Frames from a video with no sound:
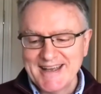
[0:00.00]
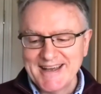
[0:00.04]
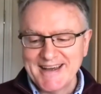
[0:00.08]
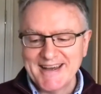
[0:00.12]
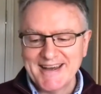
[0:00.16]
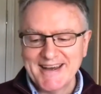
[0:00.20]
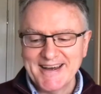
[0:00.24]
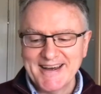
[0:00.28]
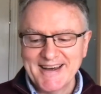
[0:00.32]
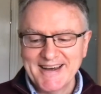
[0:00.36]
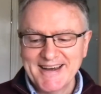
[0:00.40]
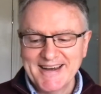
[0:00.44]

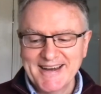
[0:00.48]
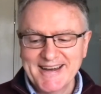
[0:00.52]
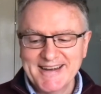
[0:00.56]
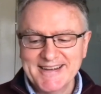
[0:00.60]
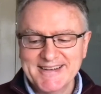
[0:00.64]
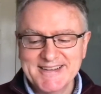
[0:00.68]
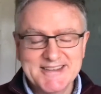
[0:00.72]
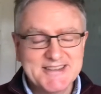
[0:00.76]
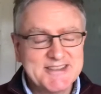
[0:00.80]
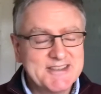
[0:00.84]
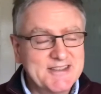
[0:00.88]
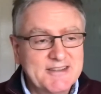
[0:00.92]

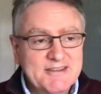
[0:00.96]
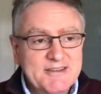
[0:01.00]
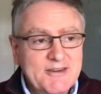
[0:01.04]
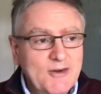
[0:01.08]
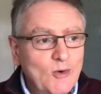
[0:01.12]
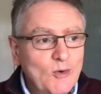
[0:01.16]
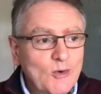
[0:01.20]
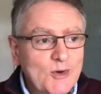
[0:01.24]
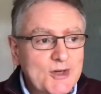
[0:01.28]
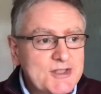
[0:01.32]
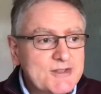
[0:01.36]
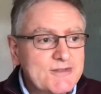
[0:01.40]
And
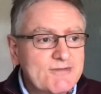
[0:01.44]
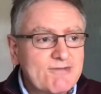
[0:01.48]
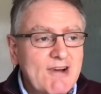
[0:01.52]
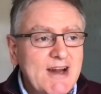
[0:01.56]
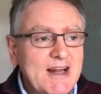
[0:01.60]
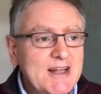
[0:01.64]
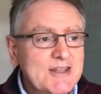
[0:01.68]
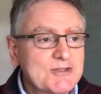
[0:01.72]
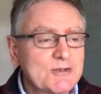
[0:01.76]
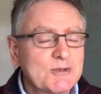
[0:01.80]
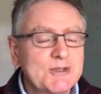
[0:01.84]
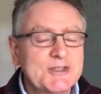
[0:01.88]
all his
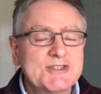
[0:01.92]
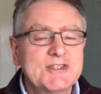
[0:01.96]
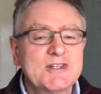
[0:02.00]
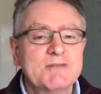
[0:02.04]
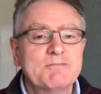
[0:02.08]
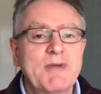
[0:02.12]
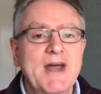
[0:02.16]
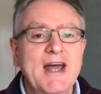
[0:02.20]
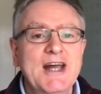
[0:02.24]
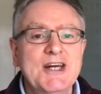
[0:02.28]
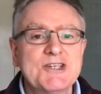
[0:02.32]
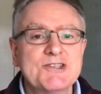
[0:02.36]
friends, all his
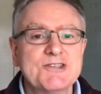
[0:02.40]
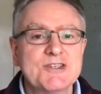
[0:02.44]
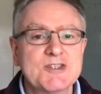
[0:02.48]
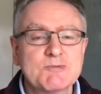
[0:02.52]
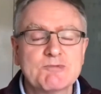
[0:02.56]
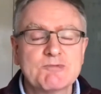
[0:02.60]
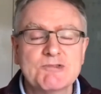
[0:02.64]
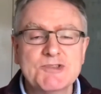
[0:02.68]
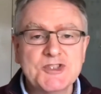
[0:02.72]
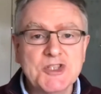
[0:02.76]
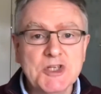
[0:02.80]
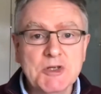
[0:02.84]

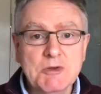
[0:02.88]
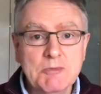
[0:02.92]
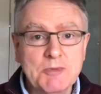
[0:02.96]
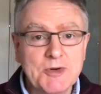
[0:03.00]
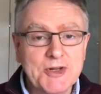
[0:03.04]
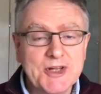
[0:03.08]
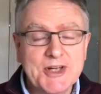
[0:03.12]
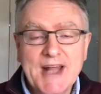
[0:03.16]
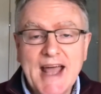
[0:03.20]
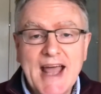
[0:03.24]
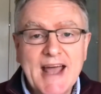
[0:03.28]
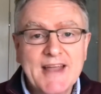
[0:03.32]
compatriots,
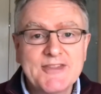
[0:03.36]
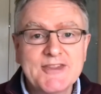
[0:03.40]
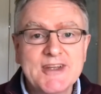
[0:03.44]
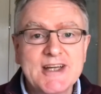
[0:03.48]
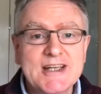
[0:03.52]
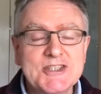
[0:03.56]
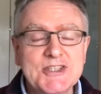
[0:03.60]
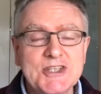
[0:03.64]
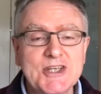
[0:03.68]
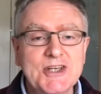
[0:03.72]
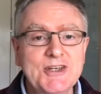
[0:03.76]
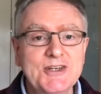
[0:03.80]
presumably had had
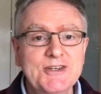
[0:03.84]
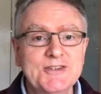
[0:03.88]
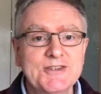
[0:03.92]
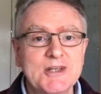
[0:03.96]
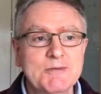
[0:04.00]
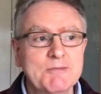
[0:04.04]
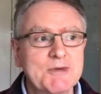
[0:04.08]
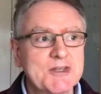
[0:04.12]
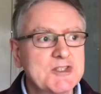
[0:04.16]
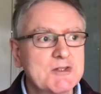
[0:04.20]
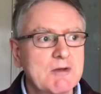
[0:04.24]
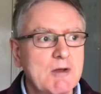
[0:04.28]
their turn.
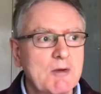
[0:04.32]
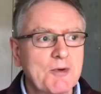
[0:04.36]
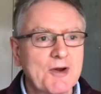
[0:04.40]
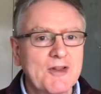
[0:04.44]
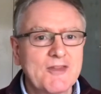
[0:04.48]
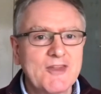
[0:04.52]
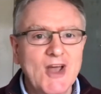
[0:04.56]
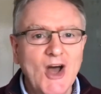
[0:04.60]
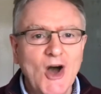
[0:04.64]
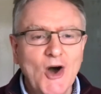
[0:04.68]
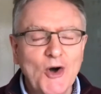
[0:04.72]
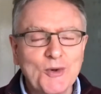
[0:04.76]
He must have been one
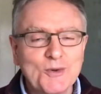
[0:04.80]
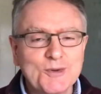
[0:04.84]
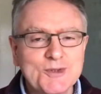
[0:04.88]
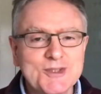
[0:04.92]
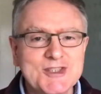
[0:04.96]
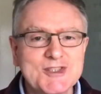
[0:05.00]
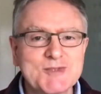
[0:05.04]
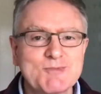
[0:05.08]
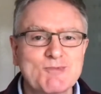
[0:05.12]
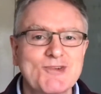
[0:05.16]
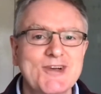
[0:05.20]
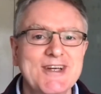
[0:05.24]
of the
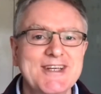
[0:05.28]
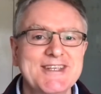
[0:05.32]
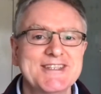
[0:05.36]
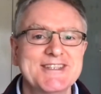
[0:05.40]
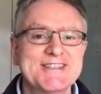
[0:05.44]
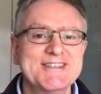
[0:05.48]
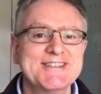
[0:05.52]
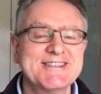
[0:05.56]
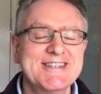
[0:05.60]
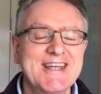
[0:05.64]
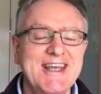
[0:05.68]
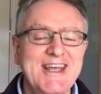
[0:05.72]
oldest
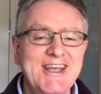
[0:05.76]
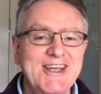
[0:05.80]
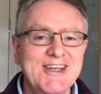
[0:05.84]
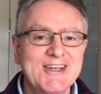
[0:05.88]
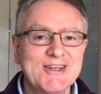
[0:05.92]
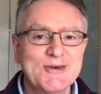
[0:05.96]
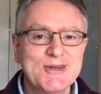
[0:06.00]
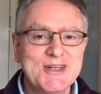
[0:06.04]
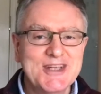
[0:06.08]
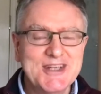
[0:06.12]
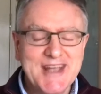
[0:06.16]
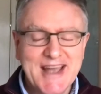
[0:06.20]
priests
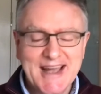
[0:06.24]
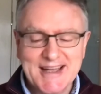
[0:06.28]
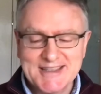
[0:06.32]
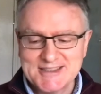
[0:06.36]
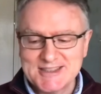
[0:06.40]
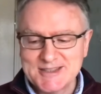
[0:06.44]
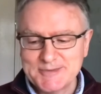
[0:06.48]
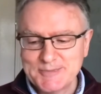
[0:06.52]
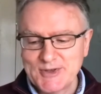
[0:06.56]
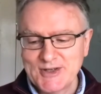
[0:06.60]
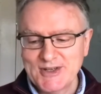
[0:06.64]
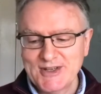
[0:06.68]
who had yet
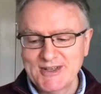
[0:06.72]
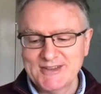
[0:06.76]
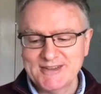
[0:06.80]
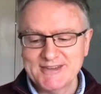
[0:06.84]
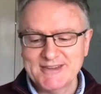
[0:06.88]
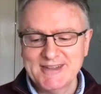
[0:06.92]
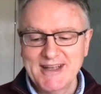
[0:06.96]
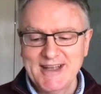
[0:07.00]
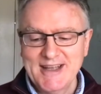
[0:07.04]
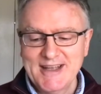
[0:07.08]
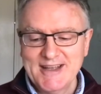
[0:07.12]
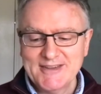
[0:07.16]
to
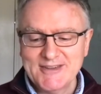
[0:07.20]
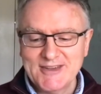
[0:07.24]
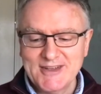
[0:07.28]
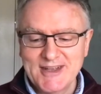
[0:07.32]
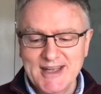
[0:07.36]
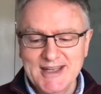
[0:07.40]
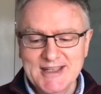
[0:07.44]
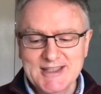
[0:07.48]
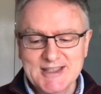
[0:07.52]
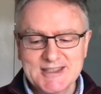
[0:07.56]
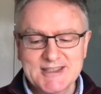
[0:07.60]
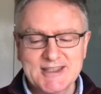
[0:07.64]
burn
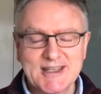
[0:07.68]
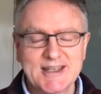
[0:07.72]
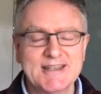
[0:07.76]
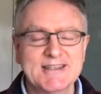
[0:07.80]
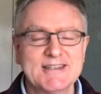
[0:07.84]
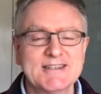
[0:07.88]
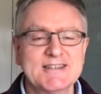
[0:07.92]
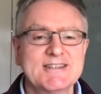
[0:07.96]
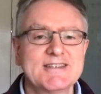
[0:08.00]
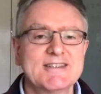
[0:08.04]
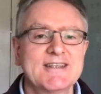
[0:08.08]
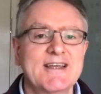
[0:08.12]
the
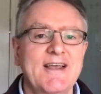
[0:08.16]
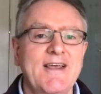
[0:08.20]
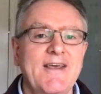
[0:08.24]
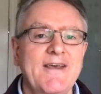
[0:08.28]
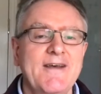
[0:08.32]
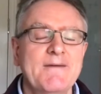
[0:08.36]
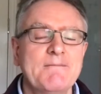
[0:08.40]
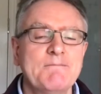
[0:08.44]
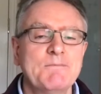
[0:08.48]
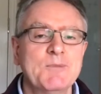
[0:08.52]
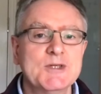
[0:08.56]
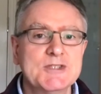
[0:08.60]
incense.
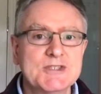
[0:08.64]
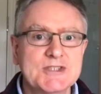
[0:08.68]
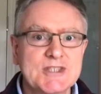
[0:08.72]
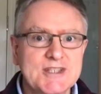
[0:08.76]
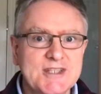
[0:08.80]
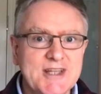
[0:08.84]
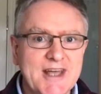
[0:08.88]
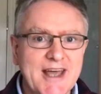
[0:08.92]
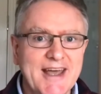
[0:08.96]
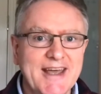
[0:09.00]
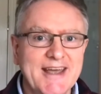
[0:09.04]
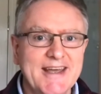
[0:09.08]
But
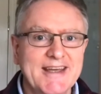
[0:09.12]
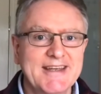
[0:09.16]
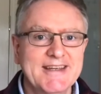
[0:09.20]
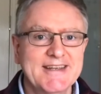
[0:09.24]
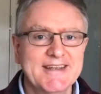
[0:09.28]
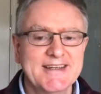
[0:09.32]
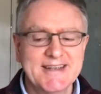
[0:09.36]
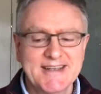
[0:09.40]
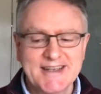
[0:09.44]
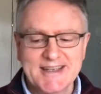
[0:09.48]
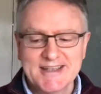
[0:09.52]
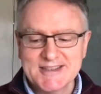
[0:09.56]

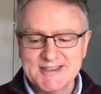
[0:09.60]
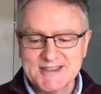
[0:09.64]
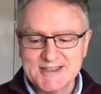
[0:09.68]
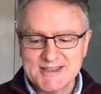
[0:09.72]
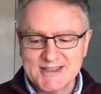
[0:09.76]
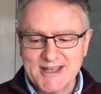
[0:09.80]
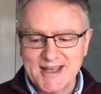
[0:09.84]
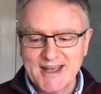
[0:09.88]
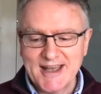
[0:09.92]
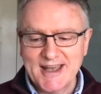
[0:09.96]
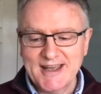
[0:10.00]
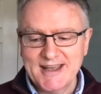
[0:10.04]
today,
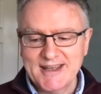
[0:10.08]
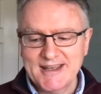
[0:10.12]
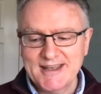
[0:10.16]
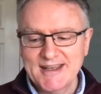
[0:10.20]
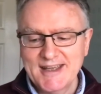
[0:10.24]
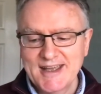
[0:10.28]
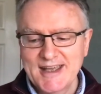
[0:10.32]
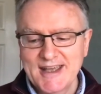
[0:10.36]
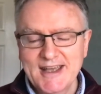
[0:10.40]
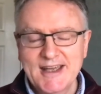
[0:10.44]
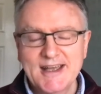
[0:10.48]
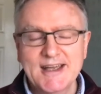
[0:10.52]

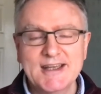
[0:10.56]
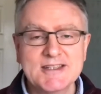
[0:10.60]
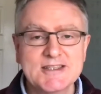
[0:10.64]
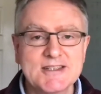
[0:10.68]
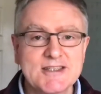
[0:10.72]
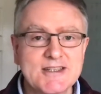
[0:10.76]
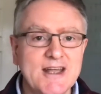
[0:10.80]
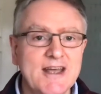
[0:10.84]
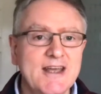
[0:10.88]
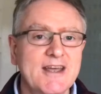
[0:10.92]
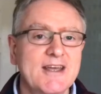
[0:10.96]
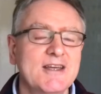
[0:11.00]
today,
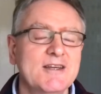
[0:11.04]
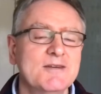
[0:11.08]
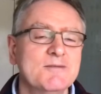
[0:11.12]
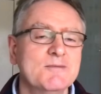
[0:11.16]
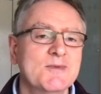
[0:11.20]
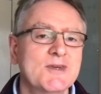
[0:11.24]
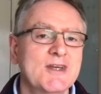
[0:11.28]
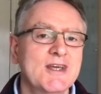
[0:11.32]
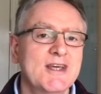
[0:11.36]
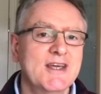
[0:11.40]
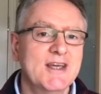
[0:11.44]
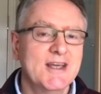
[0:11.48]
his
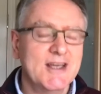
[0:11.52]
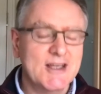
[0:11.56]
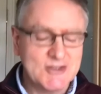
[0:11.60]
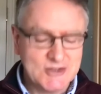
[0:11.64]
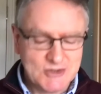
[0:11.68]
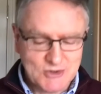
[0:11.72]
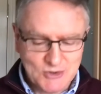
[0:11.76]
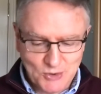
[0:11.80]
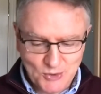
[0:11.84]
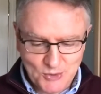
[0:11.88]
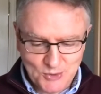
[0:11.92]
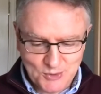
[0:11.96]
name
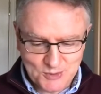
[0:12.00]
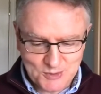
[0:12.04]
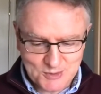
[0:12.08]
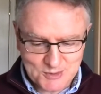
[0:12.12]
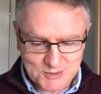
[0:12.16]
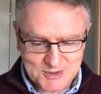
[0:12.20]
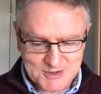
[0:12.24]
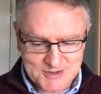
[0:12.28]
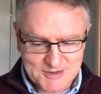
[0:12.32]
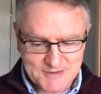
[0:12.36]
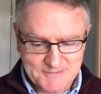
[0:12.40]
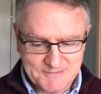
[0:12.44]
is
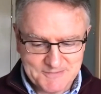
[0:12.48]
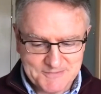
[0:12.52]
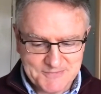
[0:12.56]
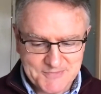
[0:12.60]
called.